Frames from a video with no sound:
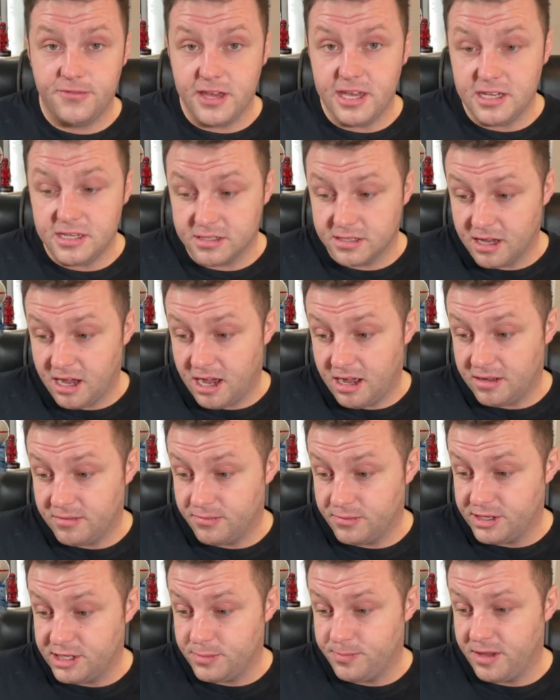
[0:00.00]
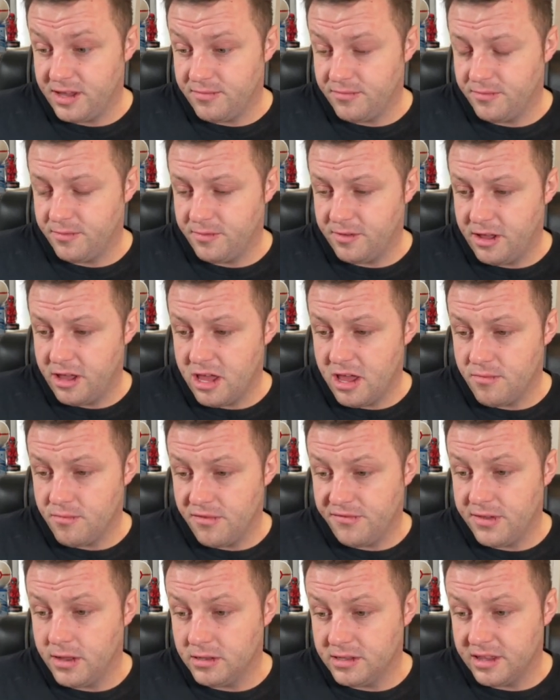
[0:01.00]
V-Star, which has been
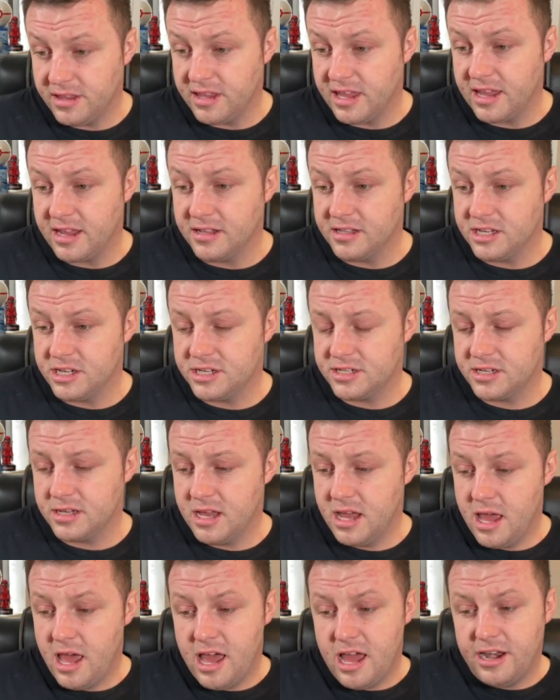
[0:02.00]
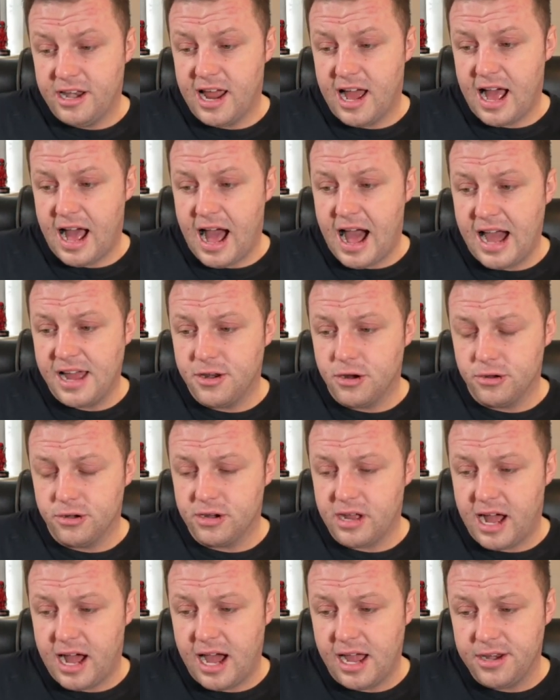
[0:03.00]
revealed in the English. Now,
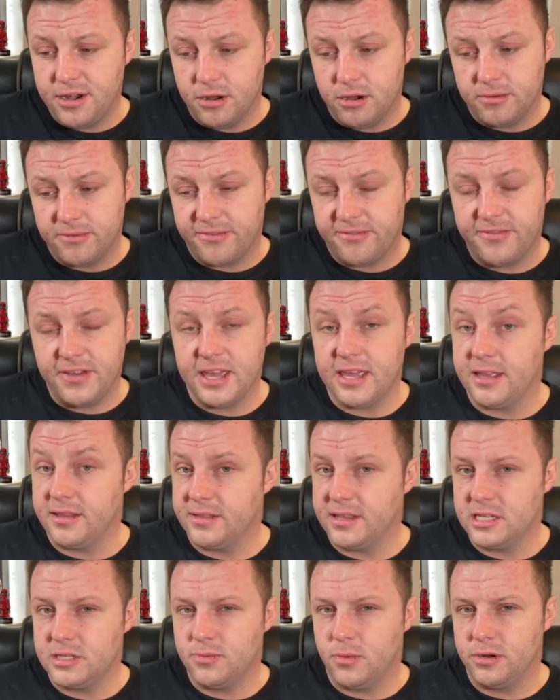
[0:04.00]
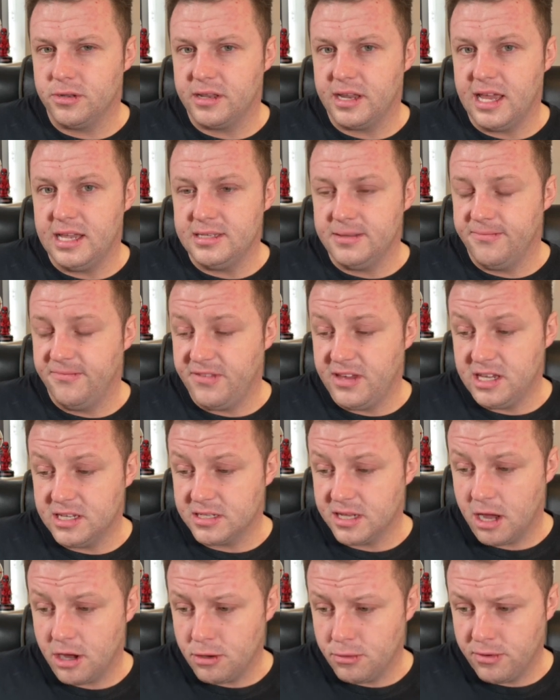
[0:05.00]
I don't think this one is in
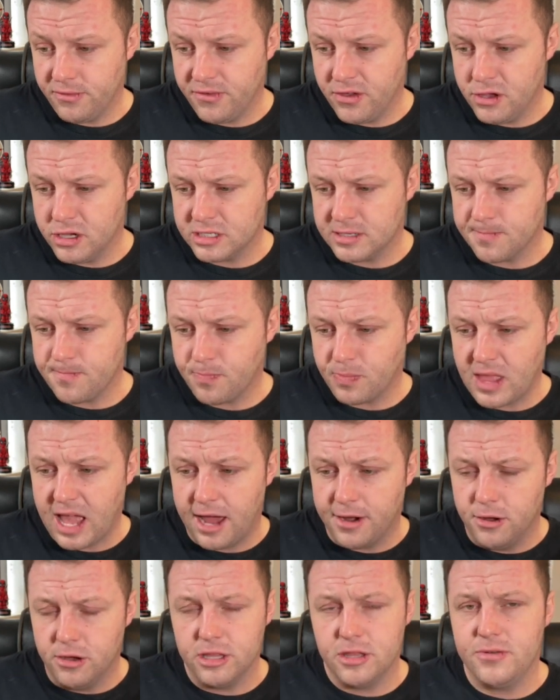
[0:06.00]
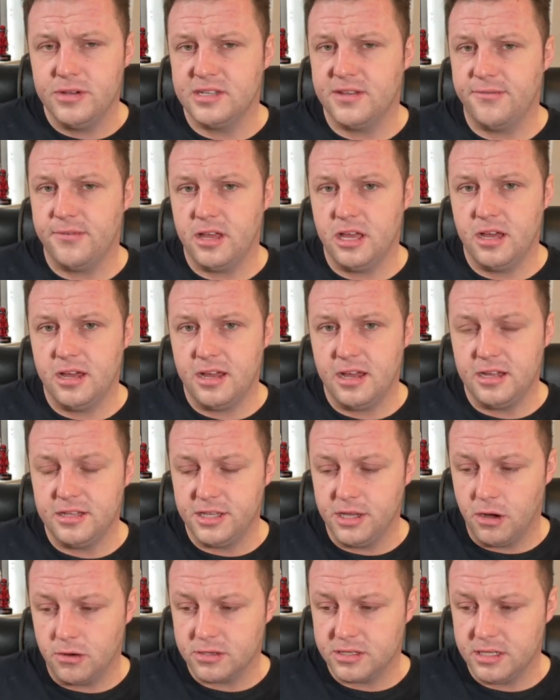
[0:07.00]
V-Star Universe. I know there is a
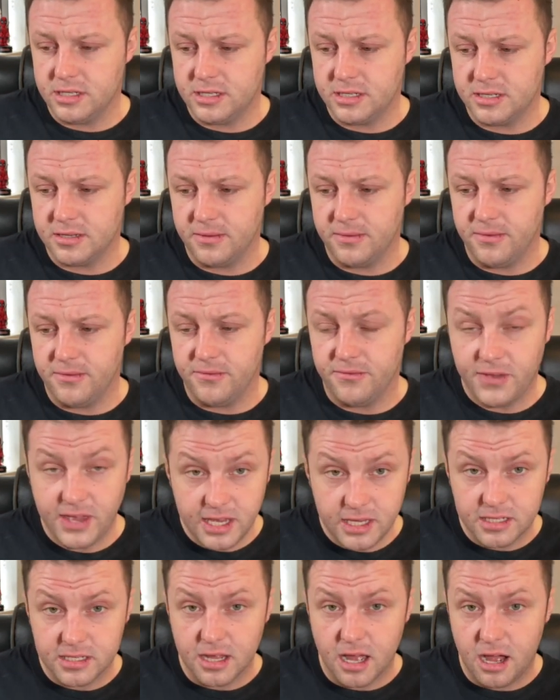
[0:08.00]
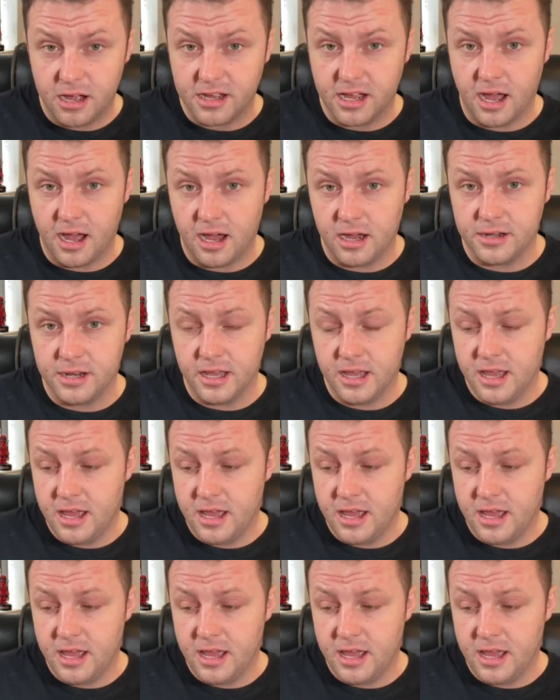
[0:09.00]
Deoxys V-Star card,